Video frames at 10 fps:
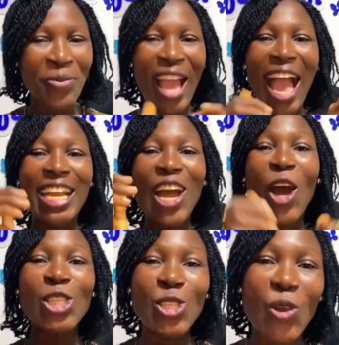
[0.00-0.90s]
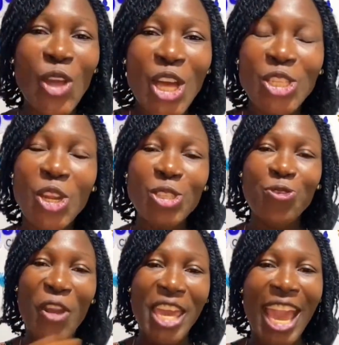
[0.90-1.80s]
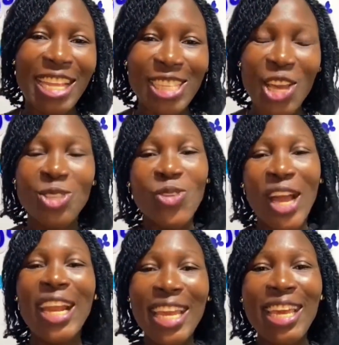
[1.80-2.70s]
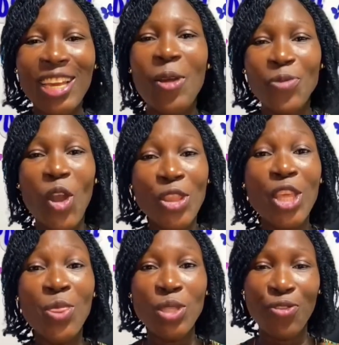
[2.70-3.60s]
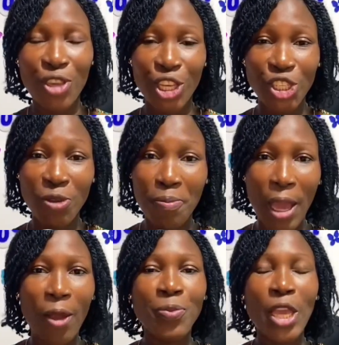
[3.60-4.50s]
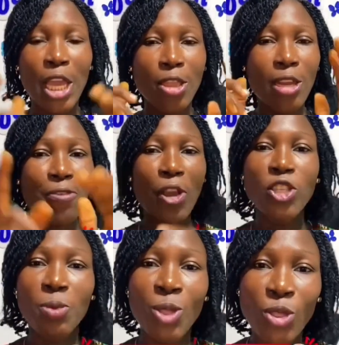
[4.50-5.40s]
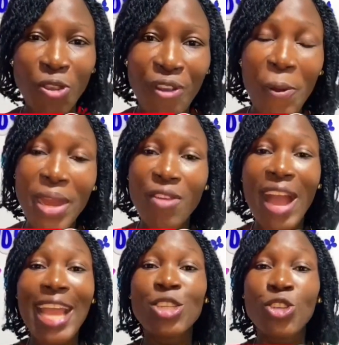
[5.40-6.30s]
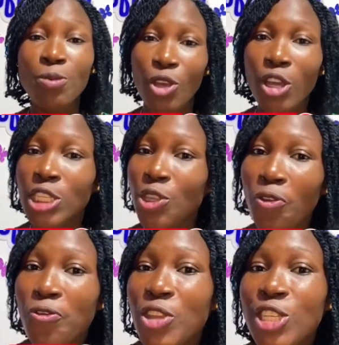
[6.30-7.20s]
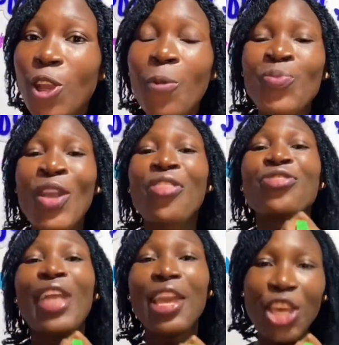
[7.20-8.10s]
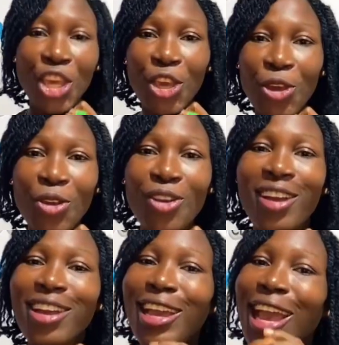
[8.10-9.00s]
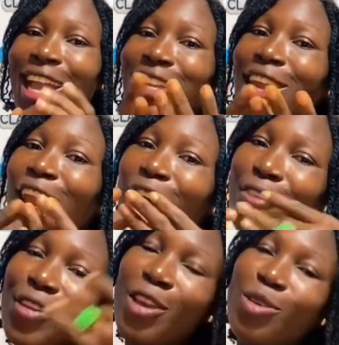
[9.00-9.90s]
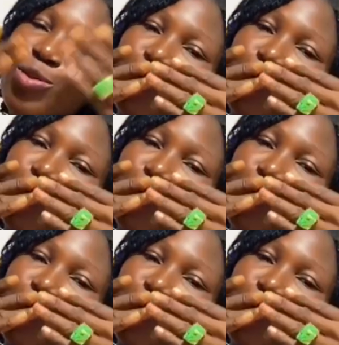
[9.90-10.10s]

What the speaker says: and also don't forget to click on the notification bell in order for you to be notified whenever I drop a new video. Thank you, and I love you.